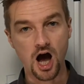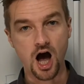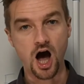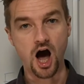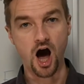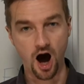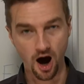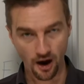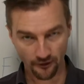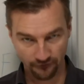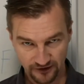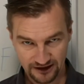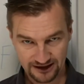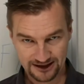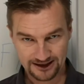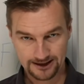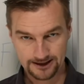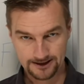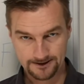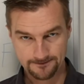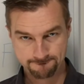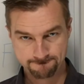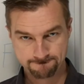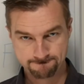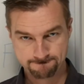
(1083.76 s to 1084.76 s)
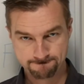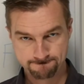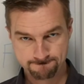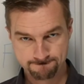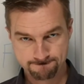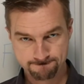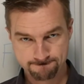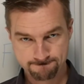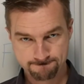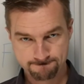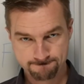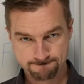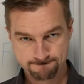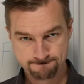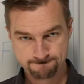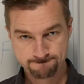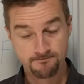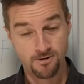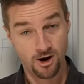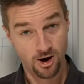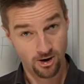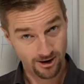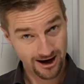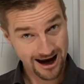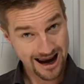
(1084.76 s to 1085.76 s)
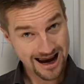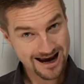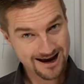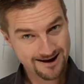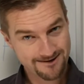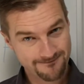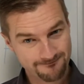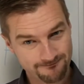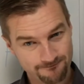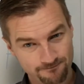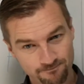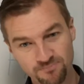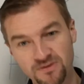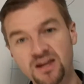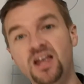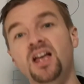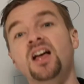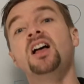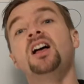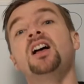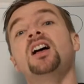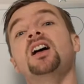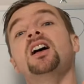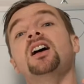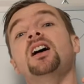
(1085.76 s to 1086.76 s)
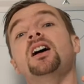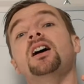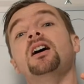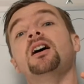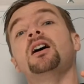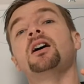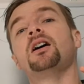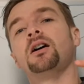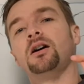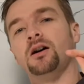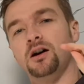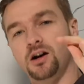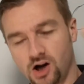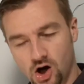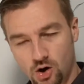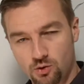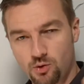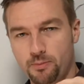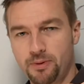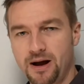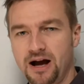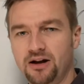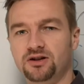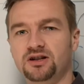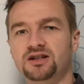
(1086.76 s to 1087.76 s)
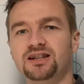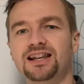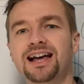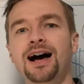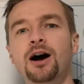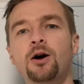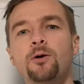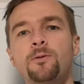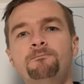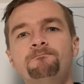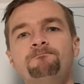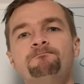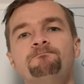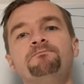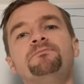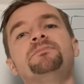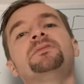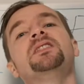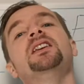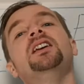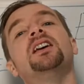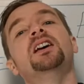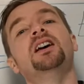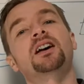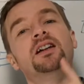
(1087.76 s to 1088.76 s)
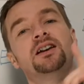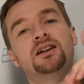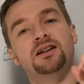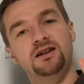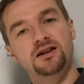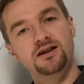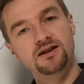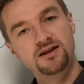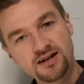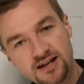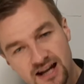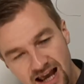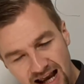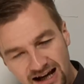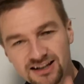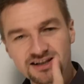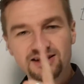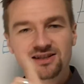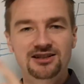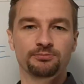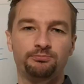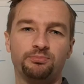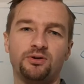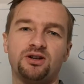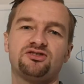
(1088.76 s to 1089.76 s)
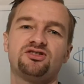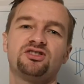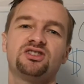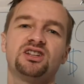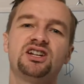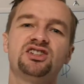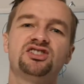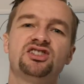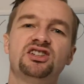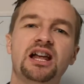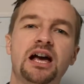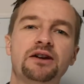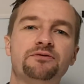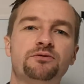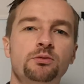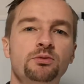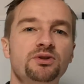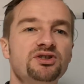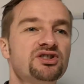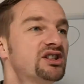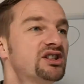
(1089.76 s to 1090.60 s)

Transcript: of it. Okay? Go about it now. Next presentation, Everyone